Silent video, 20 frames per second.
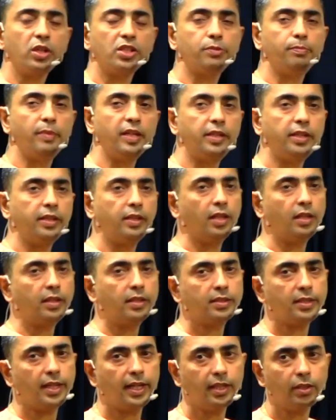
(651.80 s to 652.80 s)
what is
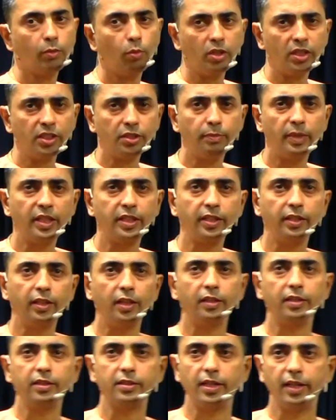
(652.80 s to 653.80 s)
material desire? What is
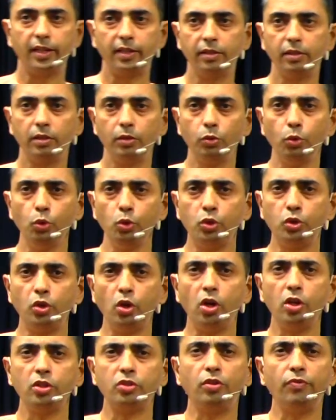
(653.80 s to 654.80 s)
material desire? Root
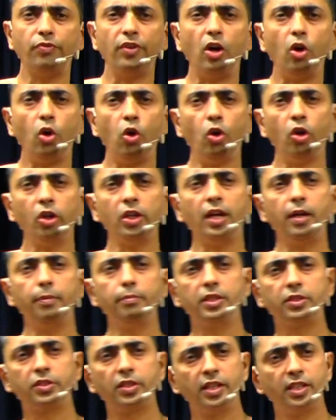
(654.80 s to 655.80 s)
cause of all
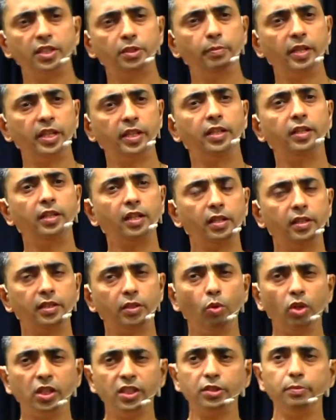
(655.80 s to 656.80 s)
our misery is material
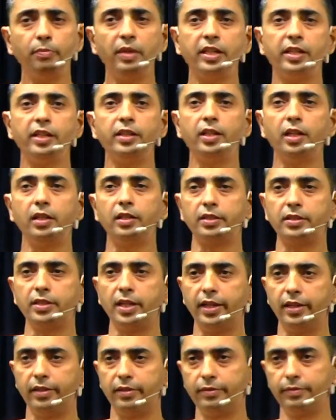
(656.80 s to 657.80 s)
desire. What is material
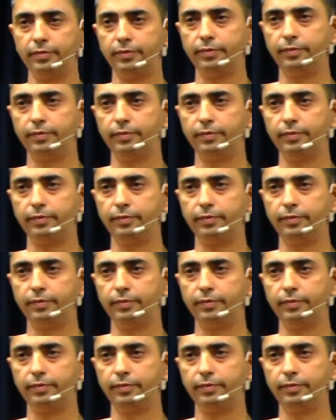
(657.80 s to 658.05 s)
desire?